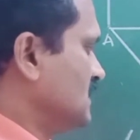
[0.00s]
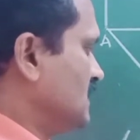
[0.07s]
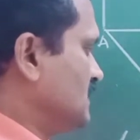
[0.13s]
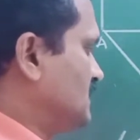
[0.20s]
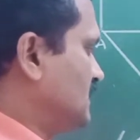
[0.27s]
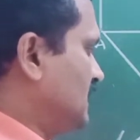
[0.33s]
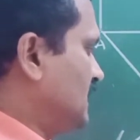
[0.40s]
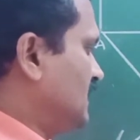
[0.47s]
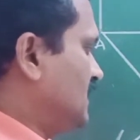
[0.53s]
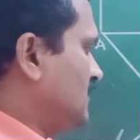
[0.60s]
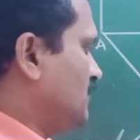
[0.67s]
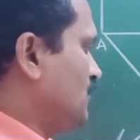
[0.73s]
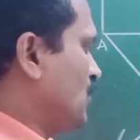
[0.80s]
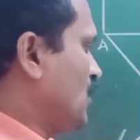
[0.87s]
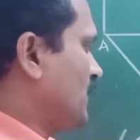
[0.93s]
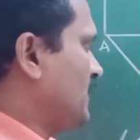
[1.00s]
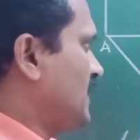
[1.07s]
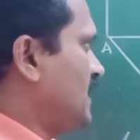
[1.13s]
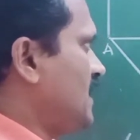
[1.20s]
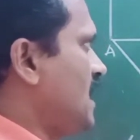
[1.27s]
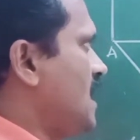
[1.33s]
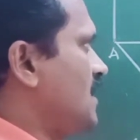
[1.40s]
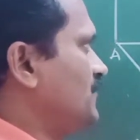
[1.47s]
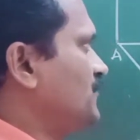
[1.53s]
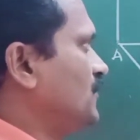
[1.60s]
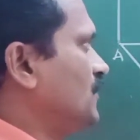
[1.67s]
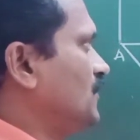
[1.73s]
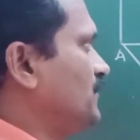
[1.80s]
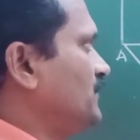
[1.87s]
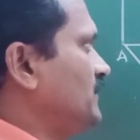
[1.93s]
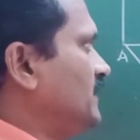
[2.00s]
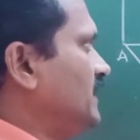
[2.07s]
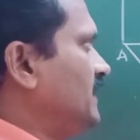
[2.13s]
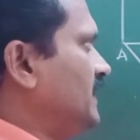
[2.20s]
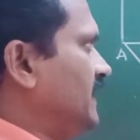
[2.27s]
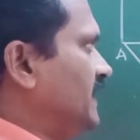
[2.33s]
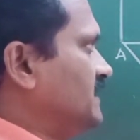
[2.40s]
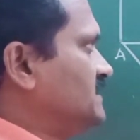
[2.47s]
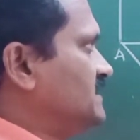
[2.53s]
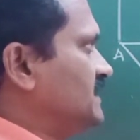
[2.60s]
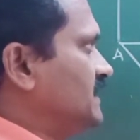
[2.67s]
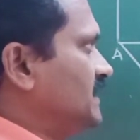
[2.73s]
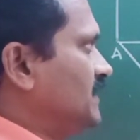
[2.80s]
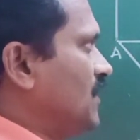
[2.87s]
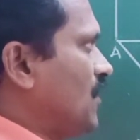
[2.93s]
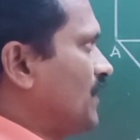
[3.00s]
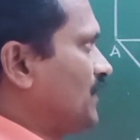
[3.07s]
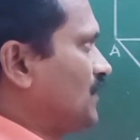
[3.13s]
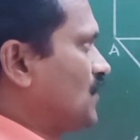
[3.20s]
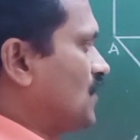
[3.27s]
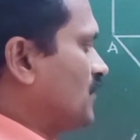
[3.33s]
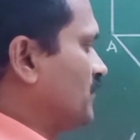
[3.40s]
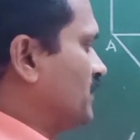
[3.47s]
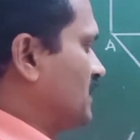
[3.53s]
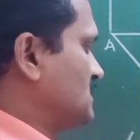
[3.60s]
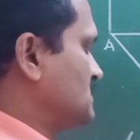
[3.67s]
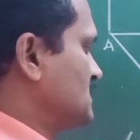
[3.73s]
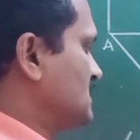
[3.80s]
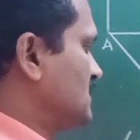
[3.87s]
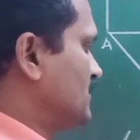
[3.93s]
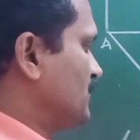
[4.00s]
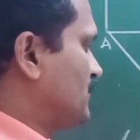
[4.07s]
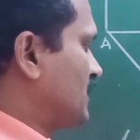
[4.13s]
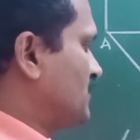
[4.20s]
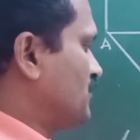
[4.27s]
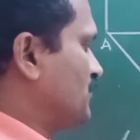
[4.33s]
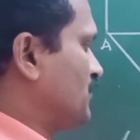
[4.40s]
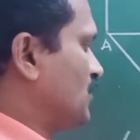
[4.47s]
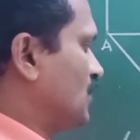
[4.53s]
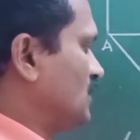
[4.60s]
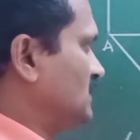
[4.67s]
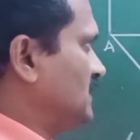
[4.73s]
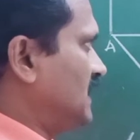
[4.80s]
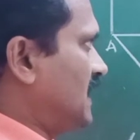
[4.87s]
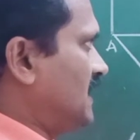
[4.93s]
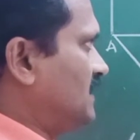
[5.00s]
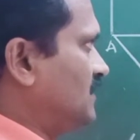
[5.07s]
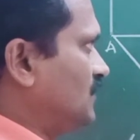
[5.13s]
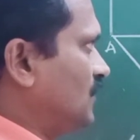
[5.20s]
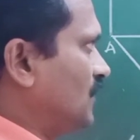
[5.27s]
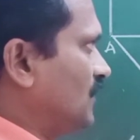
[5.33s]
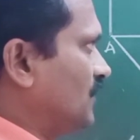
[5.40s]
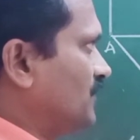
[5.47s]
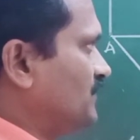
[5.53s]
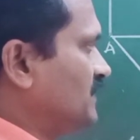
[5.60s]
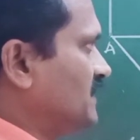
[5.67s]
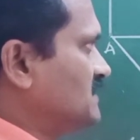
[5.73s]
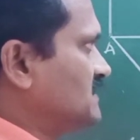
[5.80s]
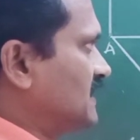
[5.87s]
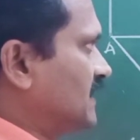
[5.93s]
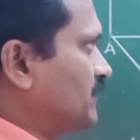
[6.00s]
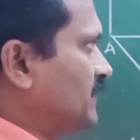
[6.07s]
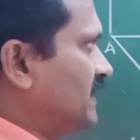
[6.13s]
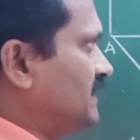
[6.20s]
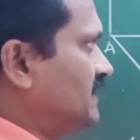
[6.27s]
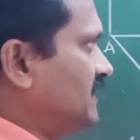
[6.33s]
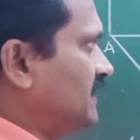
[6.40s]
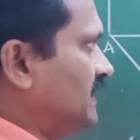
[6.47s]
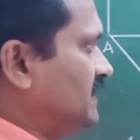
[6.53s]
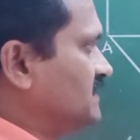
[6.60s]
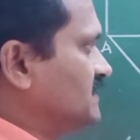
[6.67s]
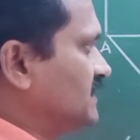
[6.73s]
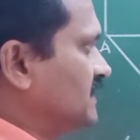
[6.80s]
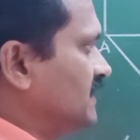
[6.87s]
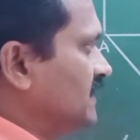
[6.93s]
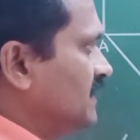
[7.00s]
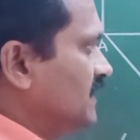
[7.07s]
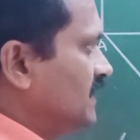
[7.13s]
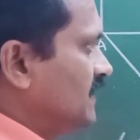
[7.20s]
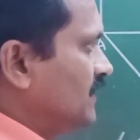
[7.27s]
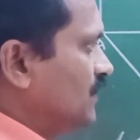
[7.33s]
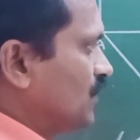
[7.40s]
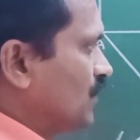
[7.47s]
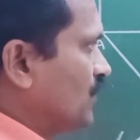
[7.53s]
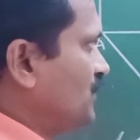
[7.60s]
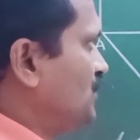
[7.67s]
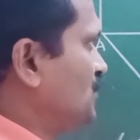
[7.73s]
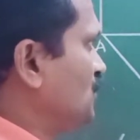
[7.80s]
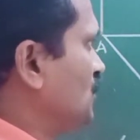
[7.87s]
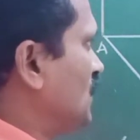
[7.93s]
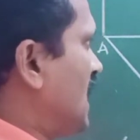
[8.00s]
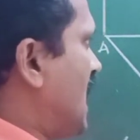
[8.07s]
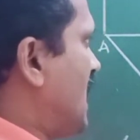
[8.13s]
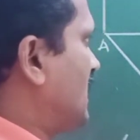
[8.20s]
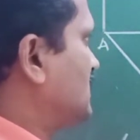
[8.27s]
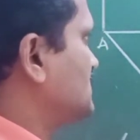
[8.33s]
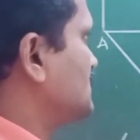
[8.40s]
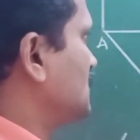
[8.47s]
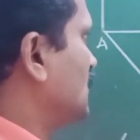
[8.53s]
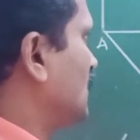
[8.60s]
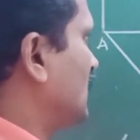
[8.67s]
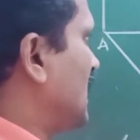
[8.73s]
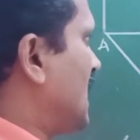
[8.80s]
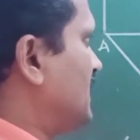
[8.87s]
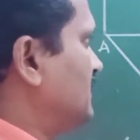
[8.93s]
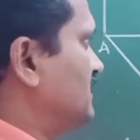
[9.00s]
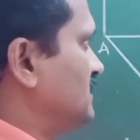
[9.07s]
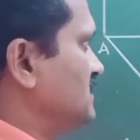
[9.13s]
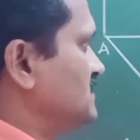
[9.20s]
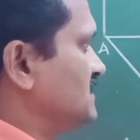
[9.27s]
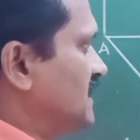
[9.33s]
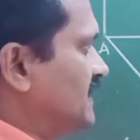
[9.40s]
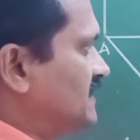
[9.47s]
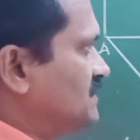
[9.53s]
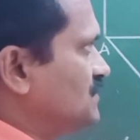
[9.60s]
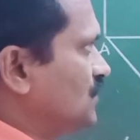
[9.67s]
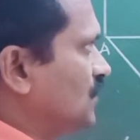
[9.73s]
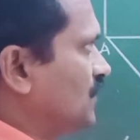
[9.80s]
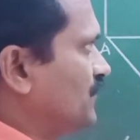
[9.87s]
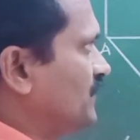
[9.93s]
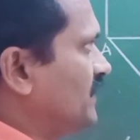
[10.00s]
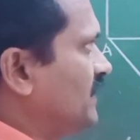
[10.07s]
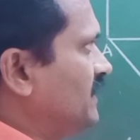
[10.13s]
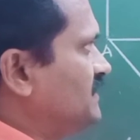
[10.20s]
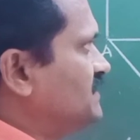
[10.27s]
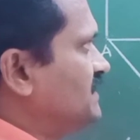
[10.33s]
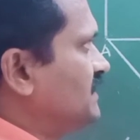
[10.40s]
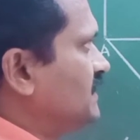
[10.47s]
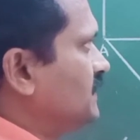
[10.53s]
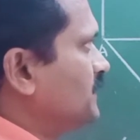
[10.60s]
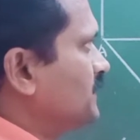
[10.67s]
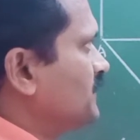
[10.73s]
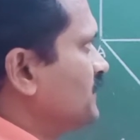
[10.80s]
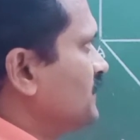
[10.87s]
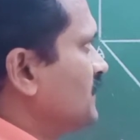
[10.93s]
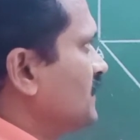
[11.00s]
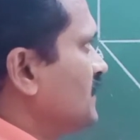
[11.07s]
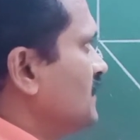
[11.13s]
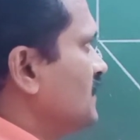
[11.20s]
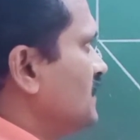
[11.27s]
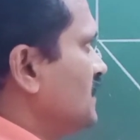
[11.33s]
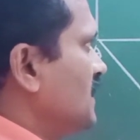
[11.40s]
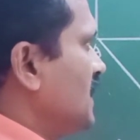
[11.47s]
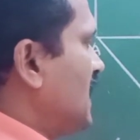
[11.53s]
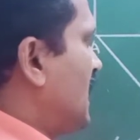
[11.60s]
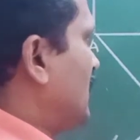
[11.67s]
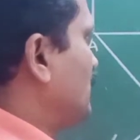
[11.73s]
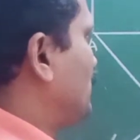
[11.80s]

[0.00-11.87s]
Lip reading: take more than half of EG on compass. From both ends of the segment EG, draw two arcs on either sides of EG and